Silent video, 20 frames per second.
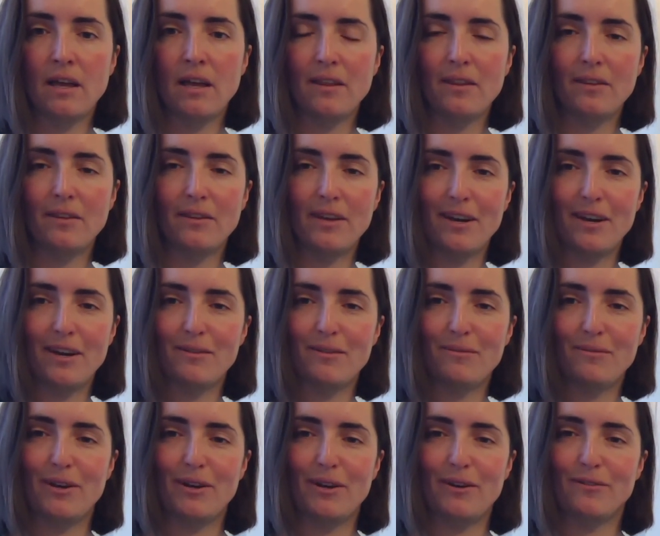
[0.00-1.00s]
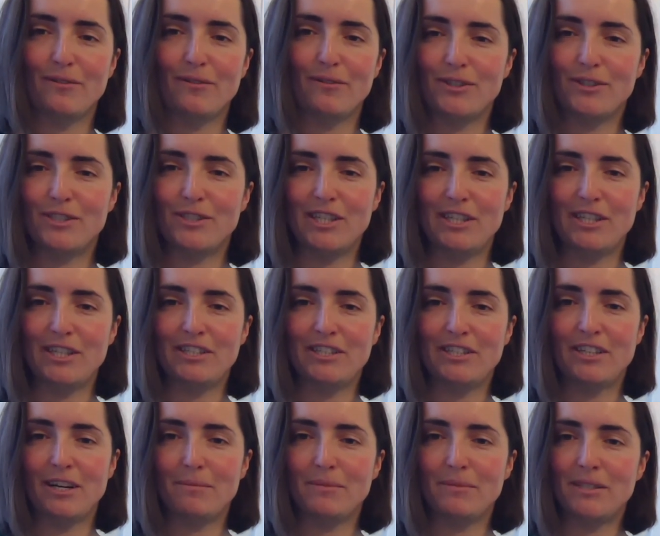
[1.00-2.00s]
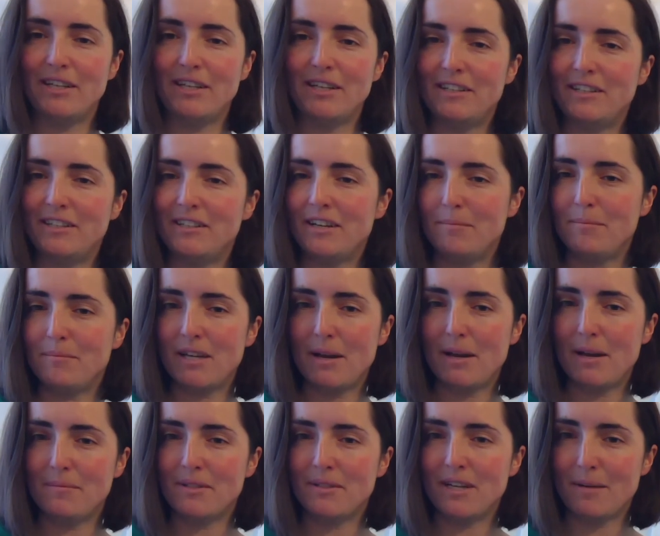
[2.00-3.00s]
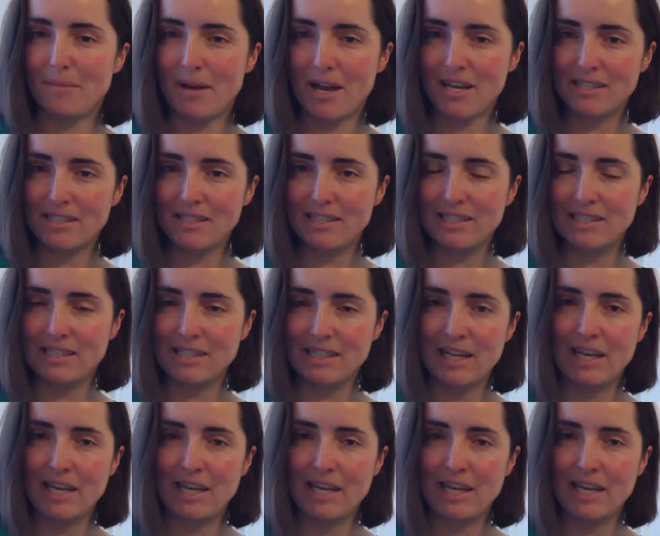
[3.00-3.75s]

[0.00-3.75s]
that we go for G times E times M times S.